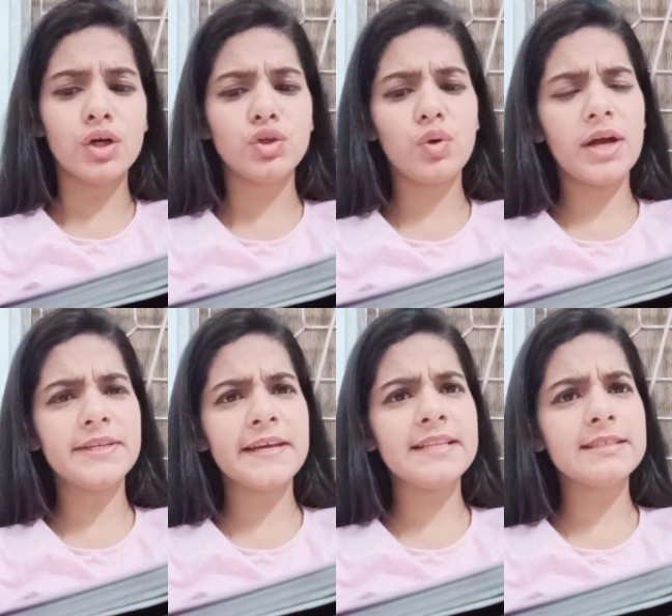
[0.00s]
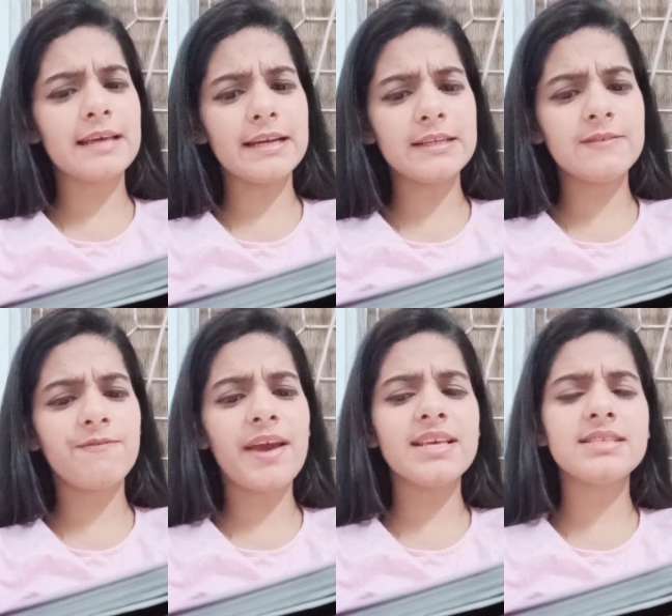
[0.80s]
to attain
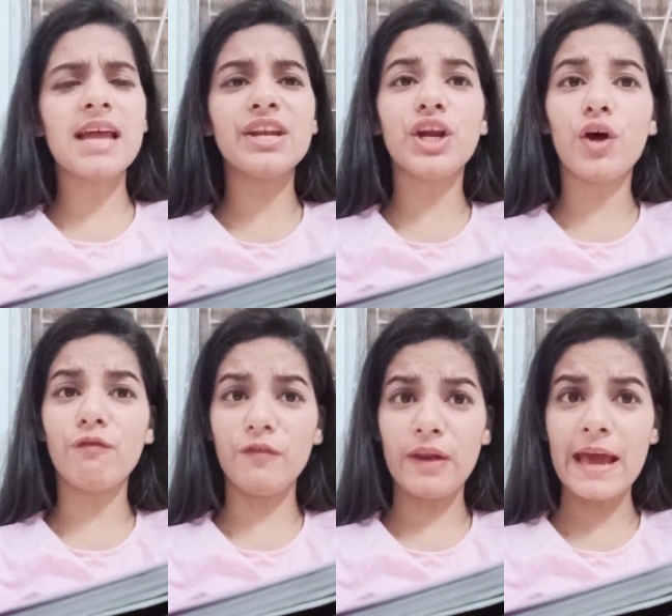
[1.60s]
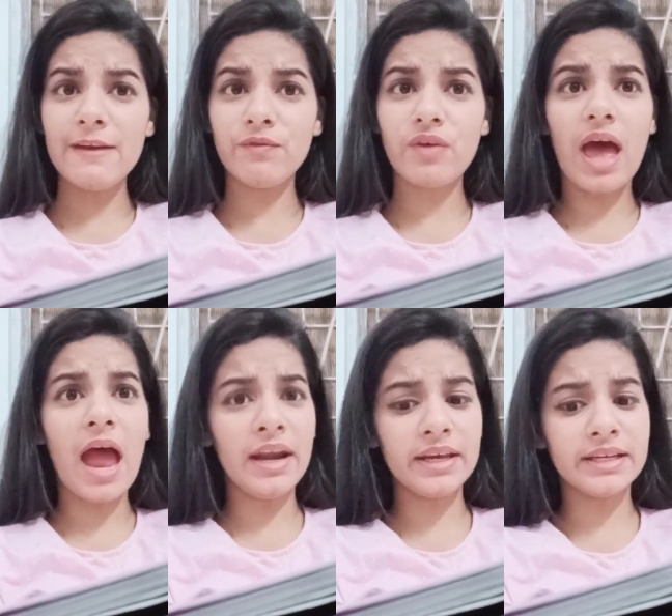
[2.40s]
satisfying standard of life
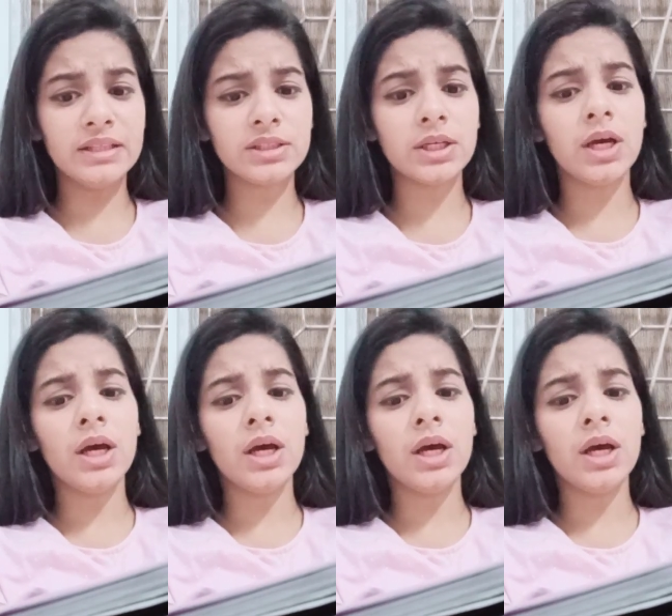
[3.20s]
and health